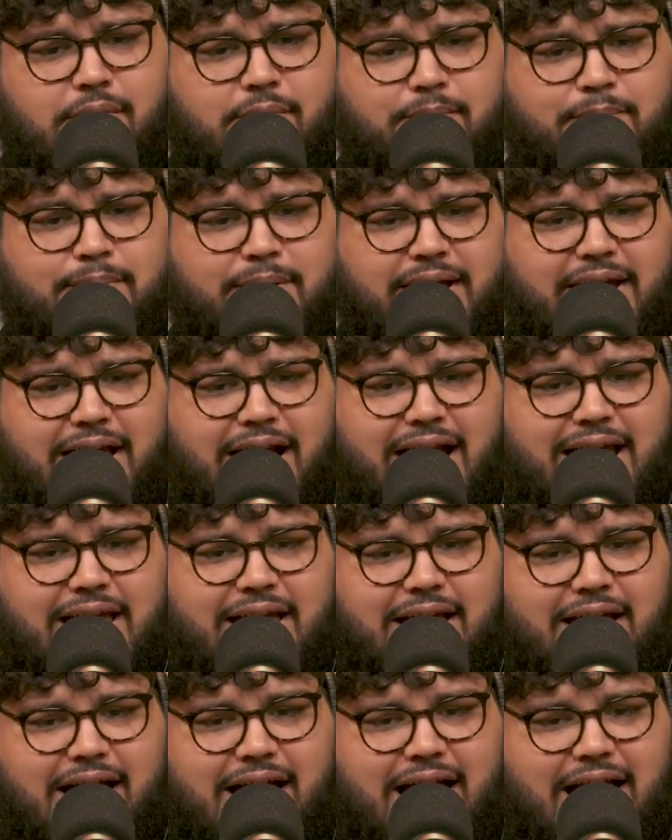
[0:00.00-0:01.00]
But
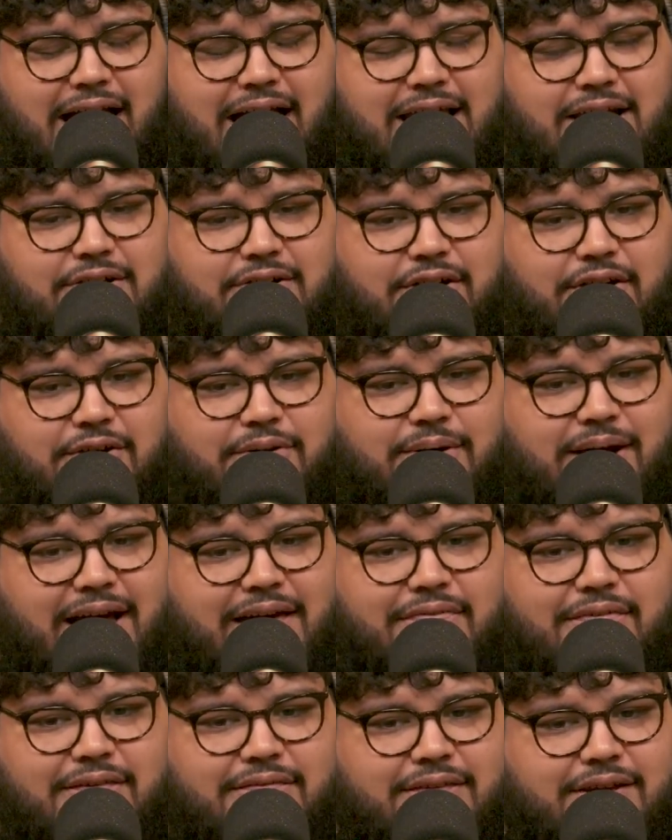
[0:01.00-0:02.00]
I don't know.
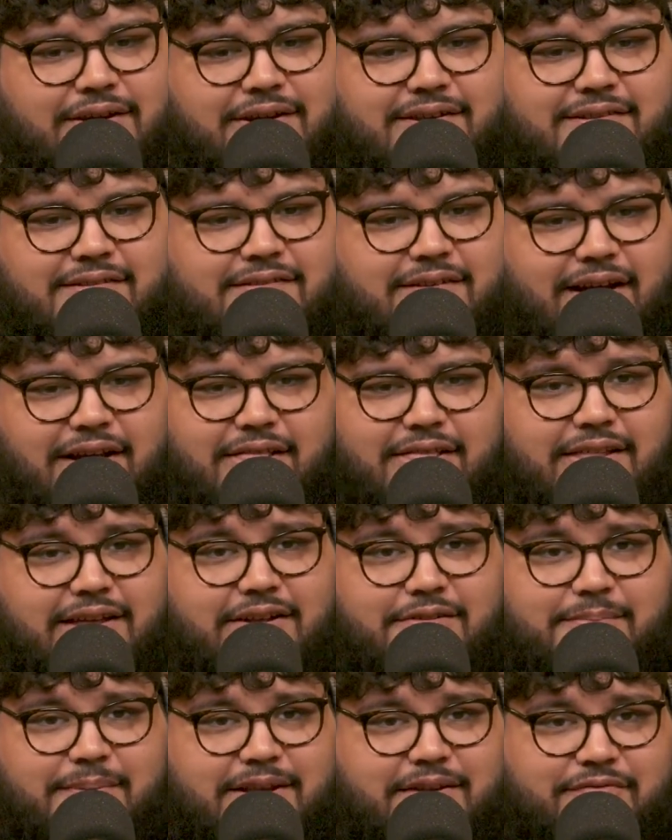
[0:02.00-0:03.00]
I think there is a
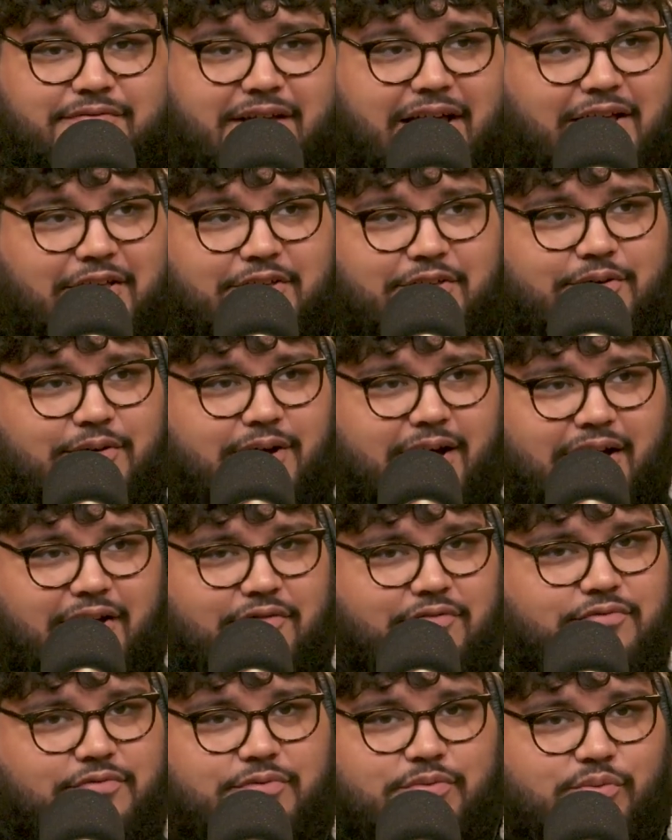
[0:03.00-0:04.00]
little bit of value
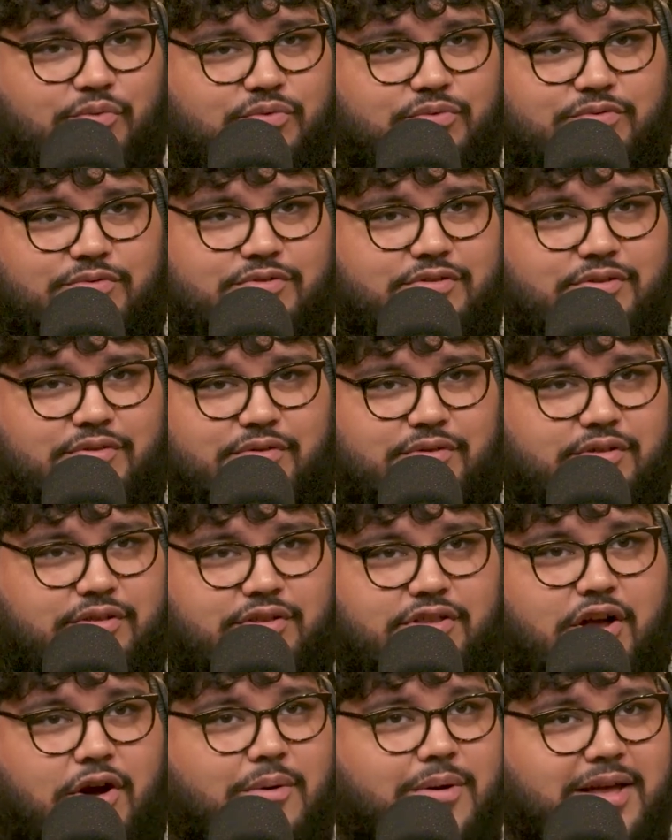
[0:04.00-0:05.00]
of
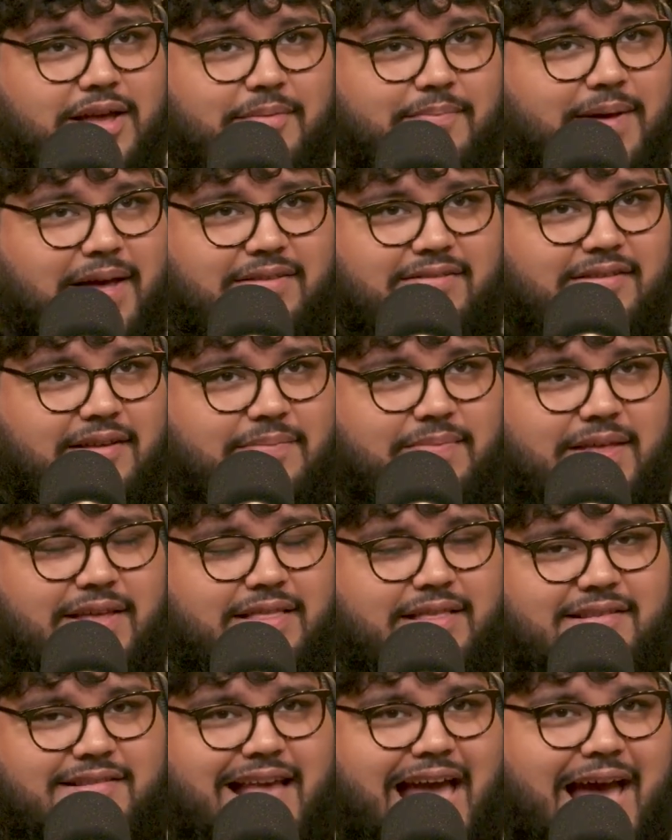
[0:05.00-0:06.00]
knowing about something
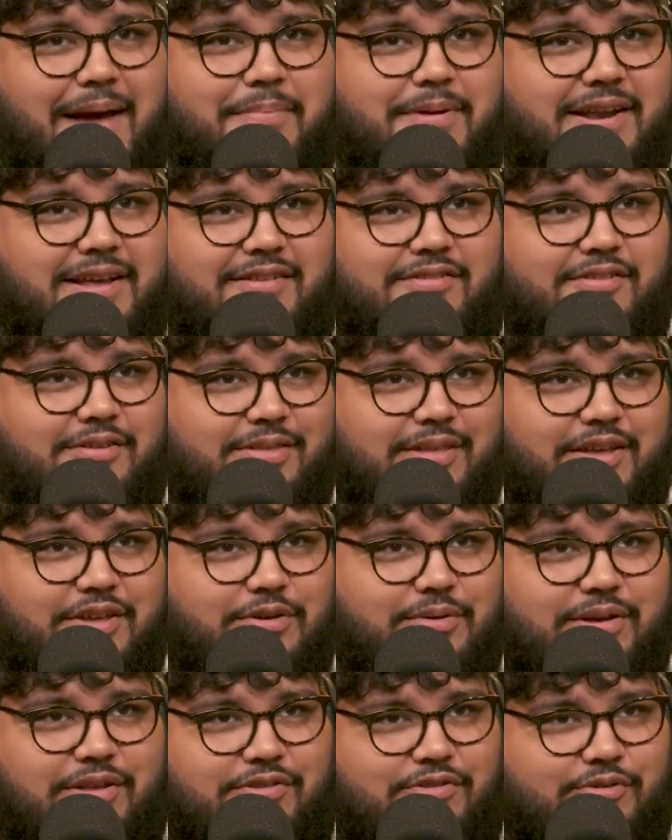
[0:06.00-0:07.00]
that's happening so that
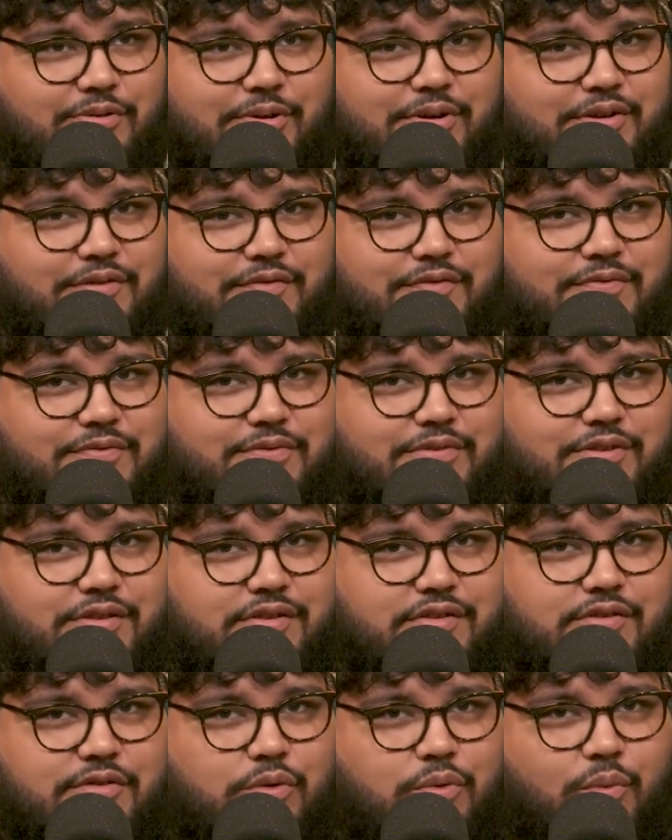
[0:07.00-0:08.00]
you can sort of
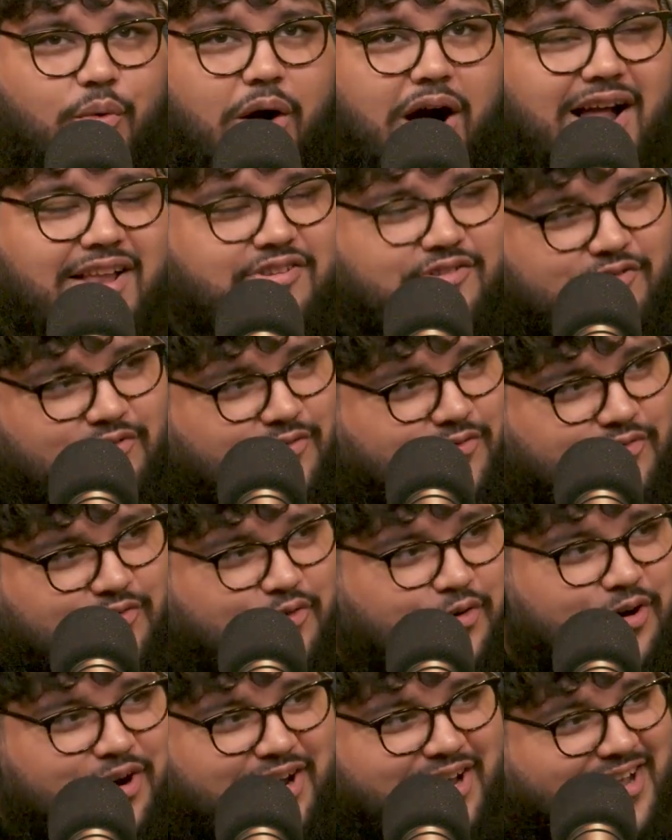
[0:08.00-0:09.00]
watch
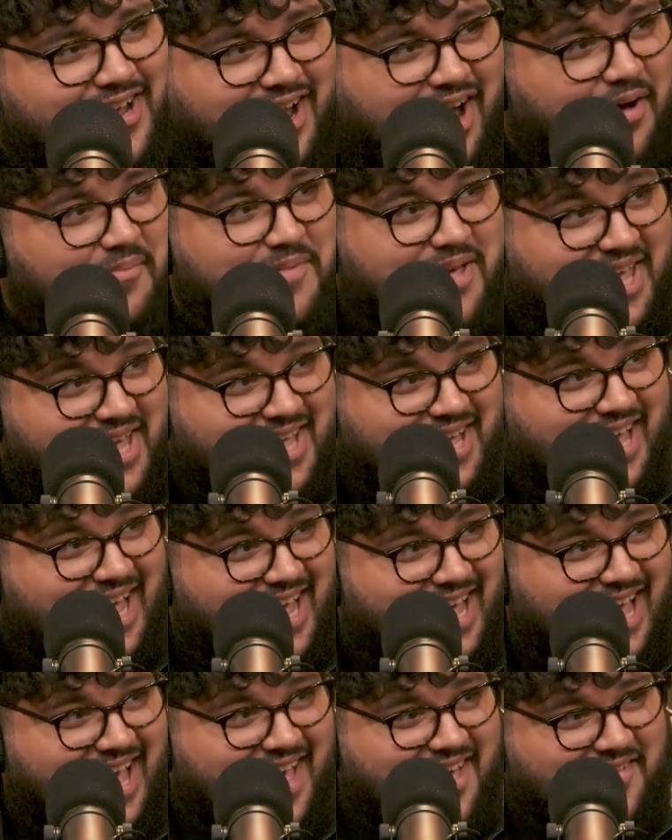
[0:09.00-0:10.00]
for it coming,
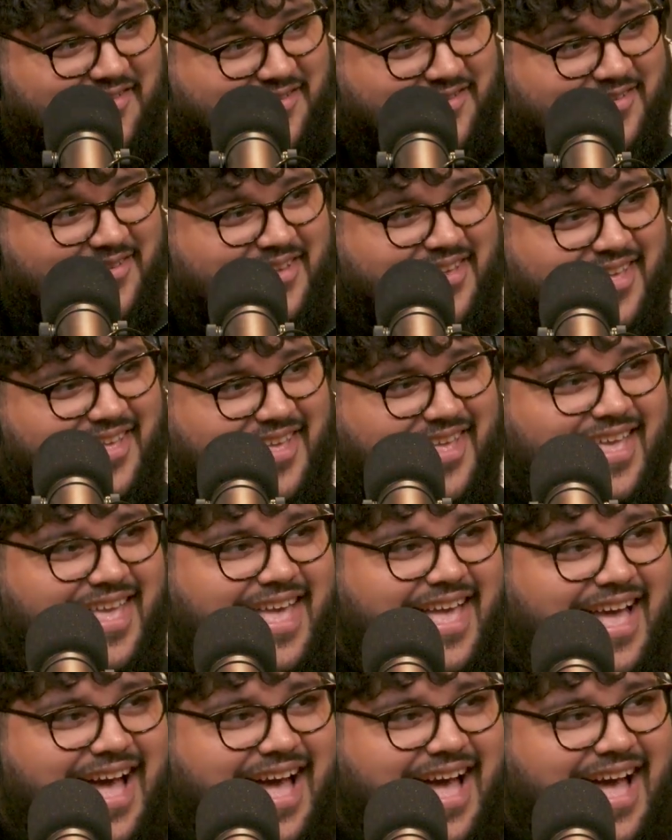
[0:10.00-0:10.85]
I guess. Sure.